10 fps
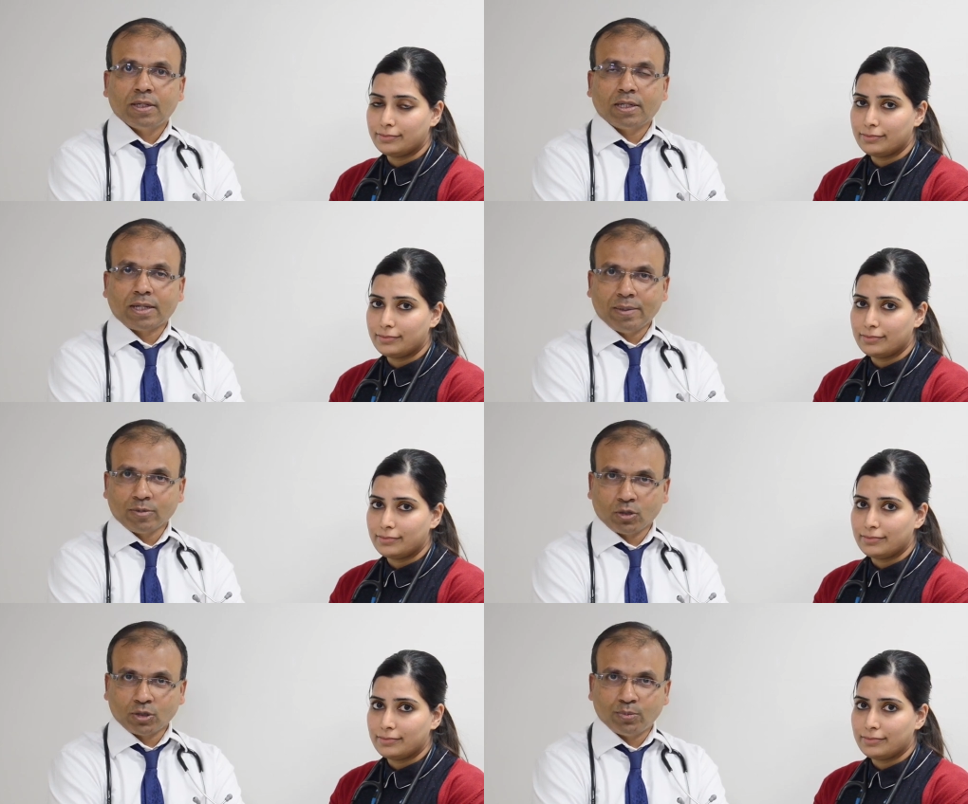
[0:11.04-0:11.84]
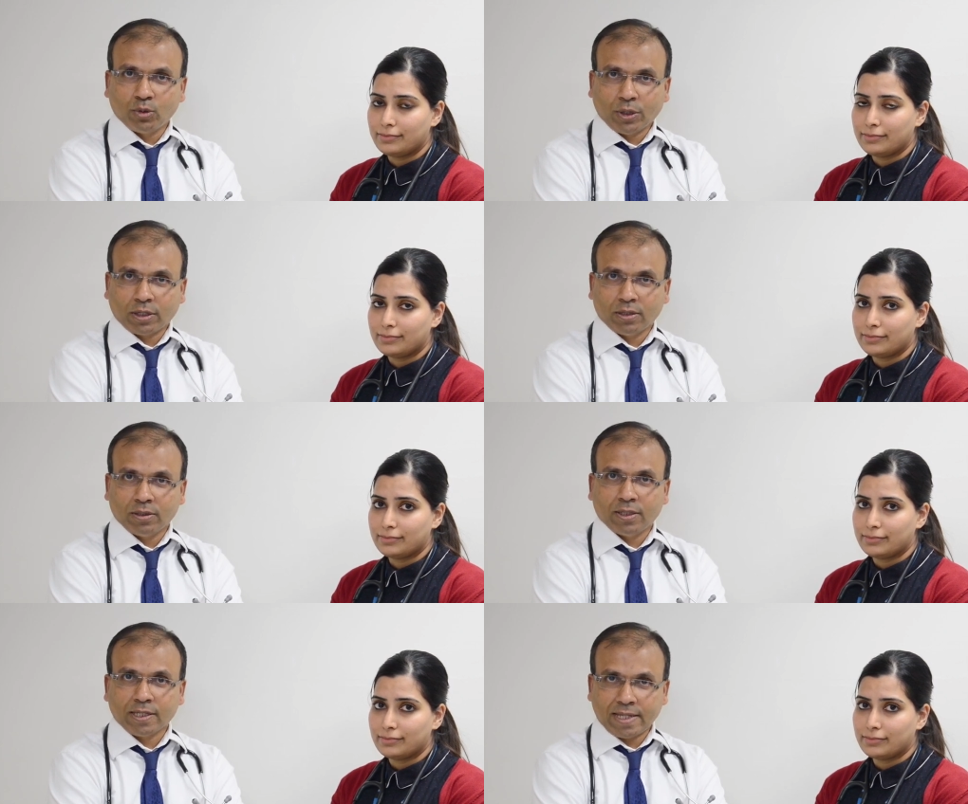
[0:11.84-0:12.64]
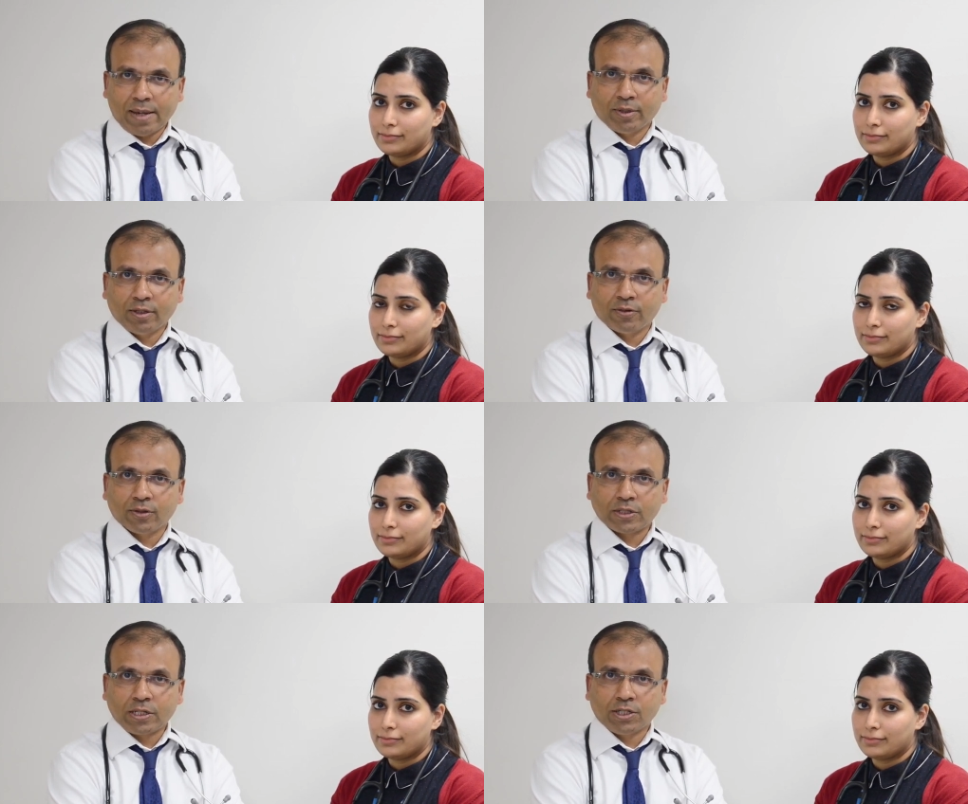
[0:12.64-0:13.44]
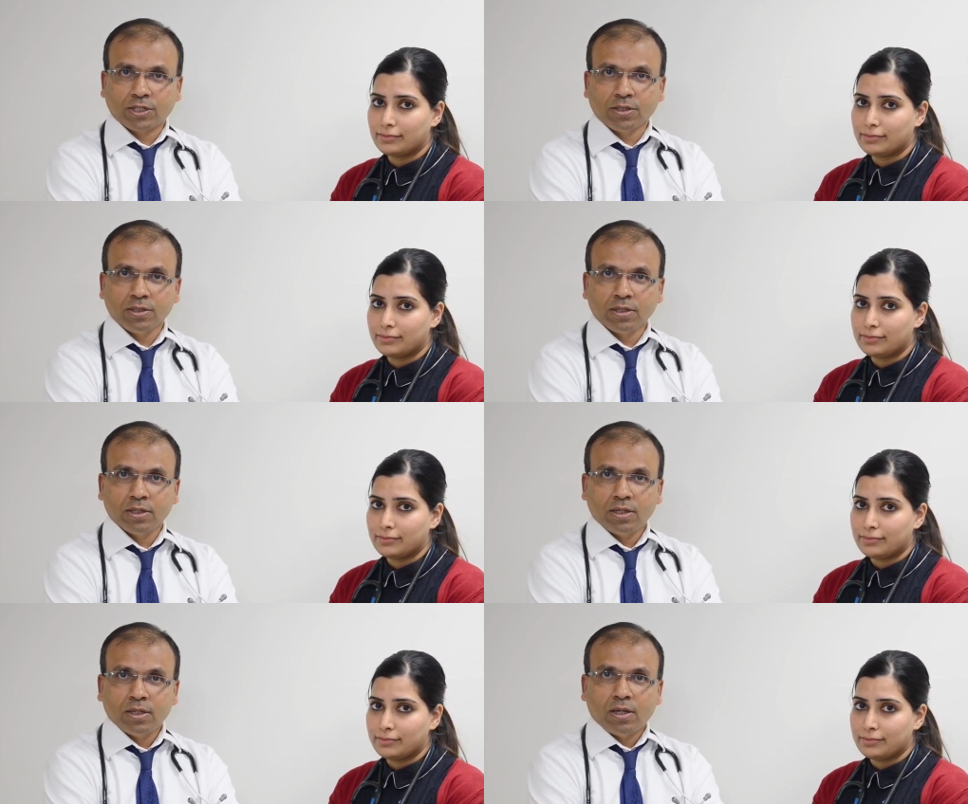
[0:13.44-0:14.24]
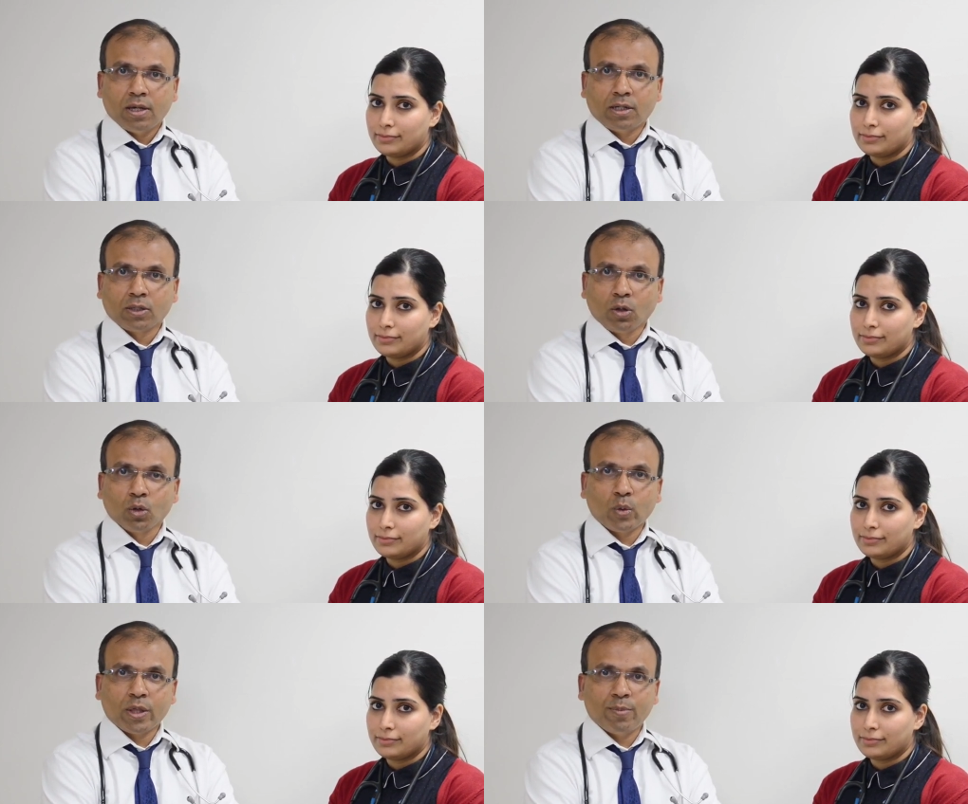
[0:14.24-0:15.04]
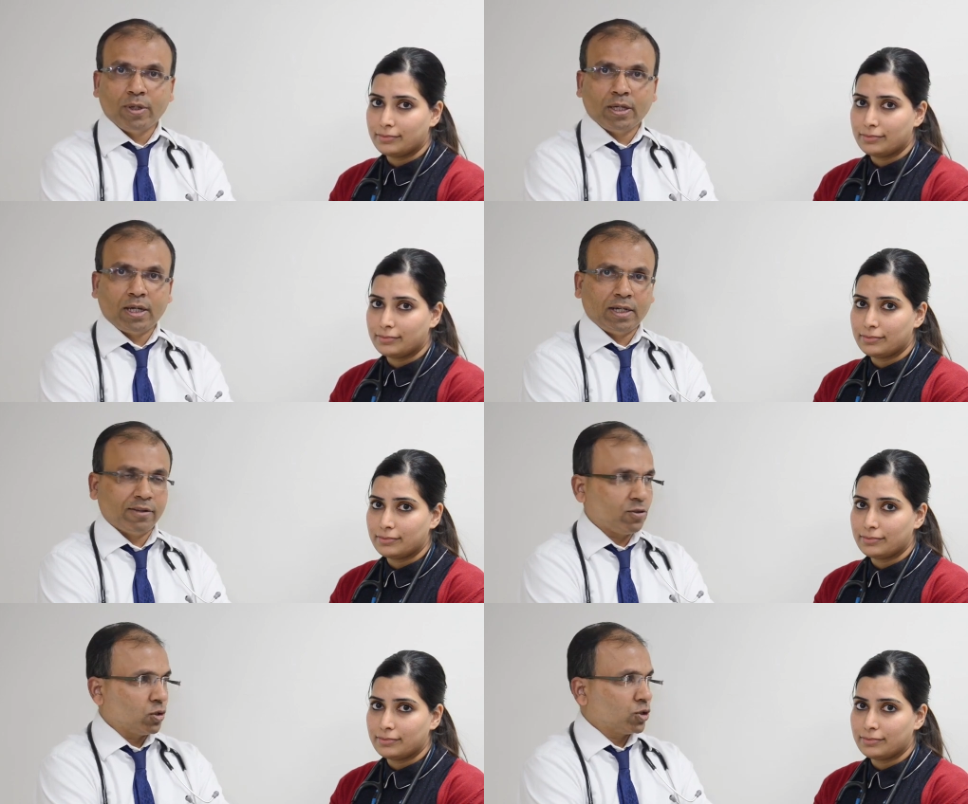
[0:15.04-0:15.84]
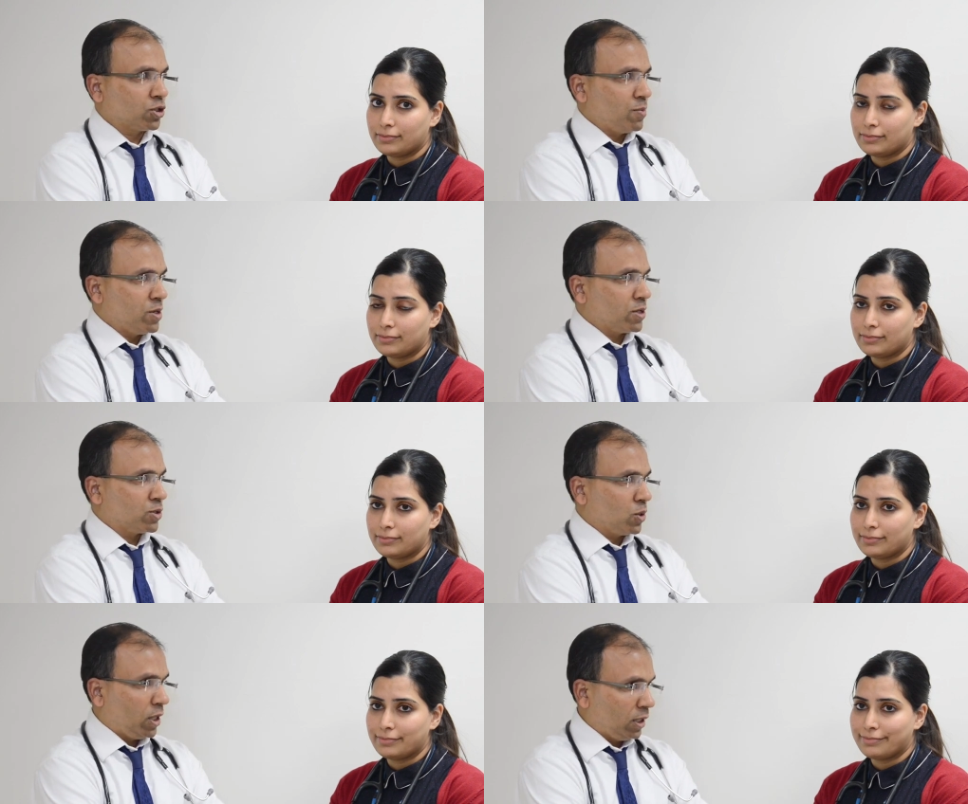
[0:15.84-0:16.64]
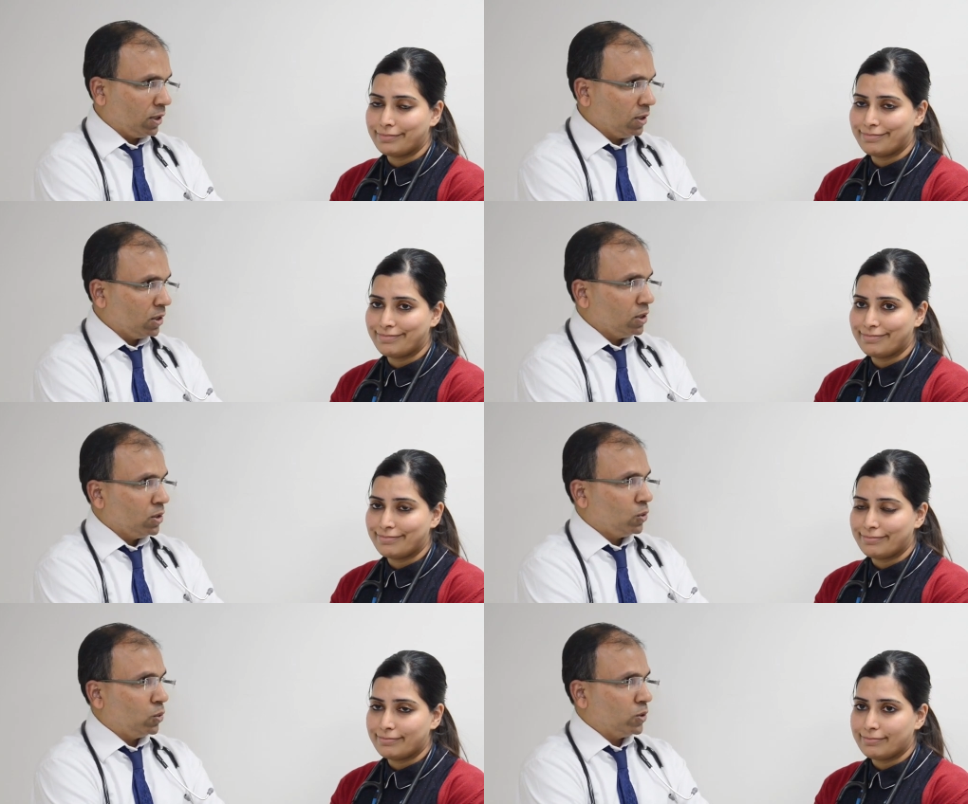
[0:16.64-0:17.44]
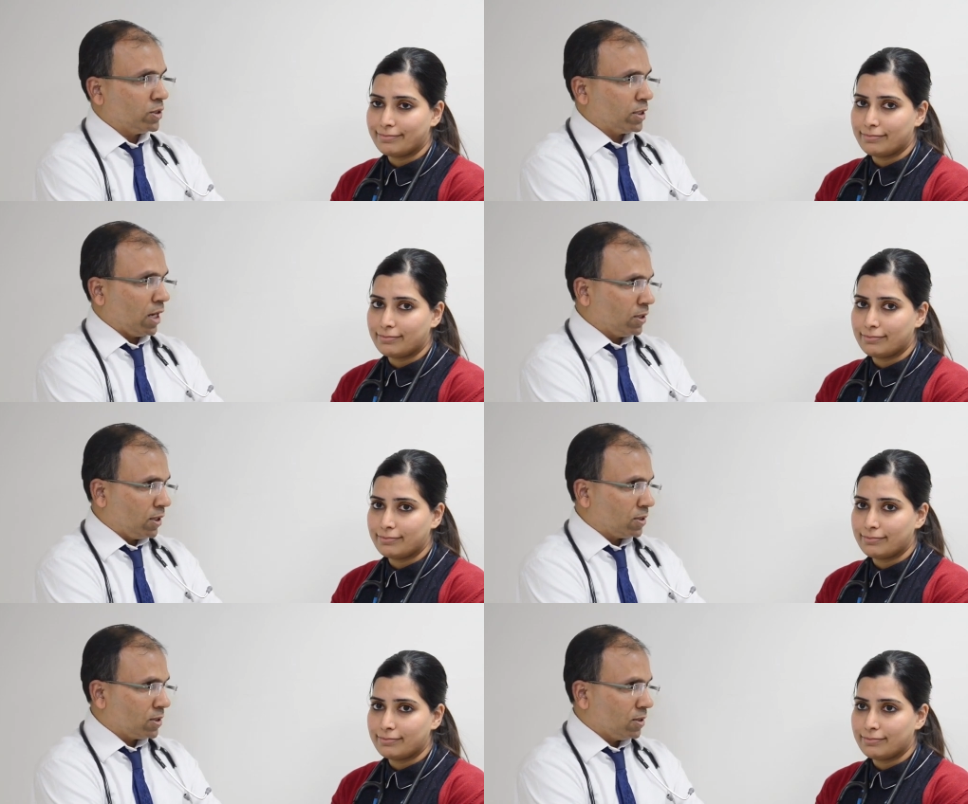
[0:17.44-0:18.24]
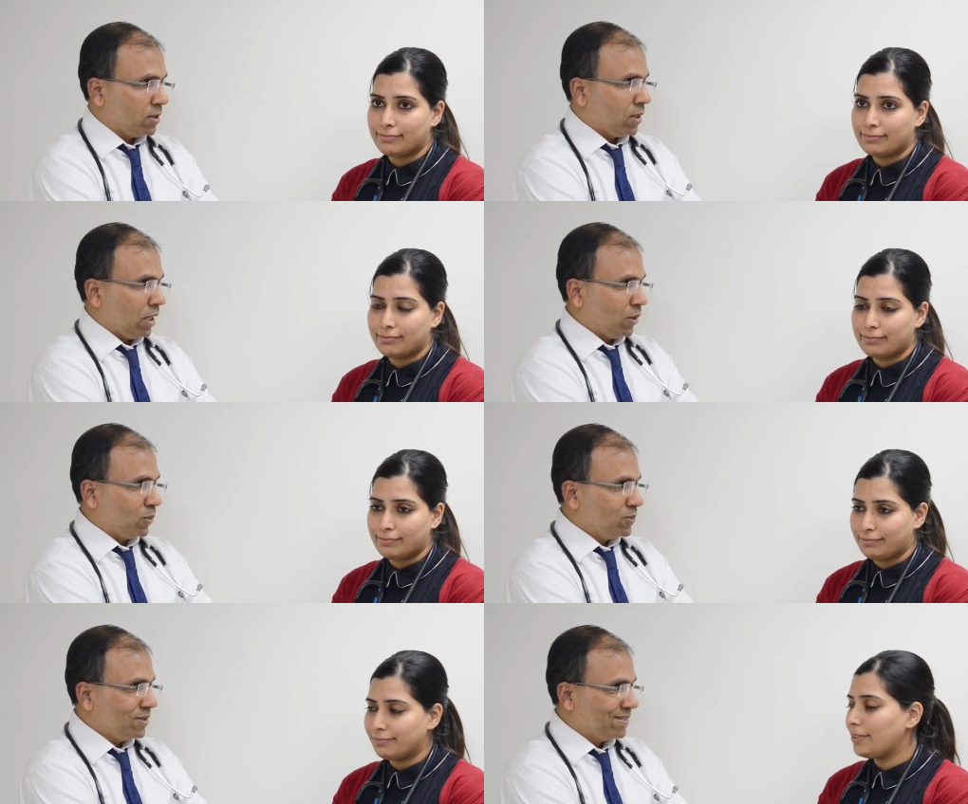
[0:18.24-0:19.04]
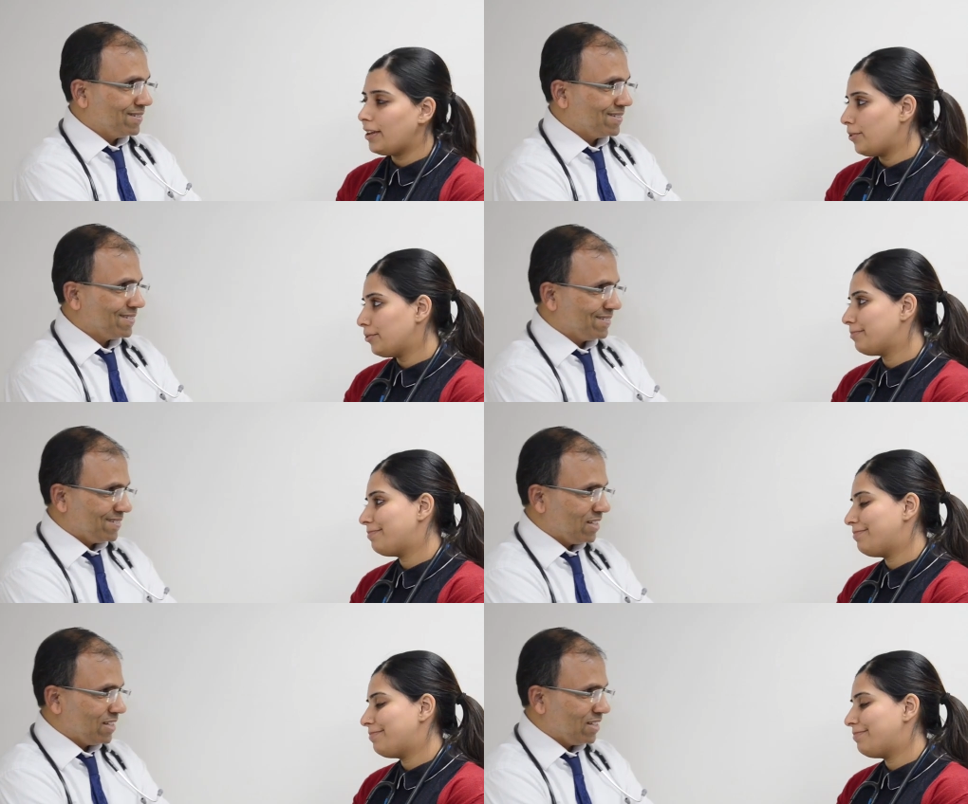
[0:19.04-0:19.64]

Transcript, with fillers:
Speaker 1: and I'm Dr. Punekar, examiner for the station and along with me I have Dr. Samira Sohail who is the candidate. Hello. Hello.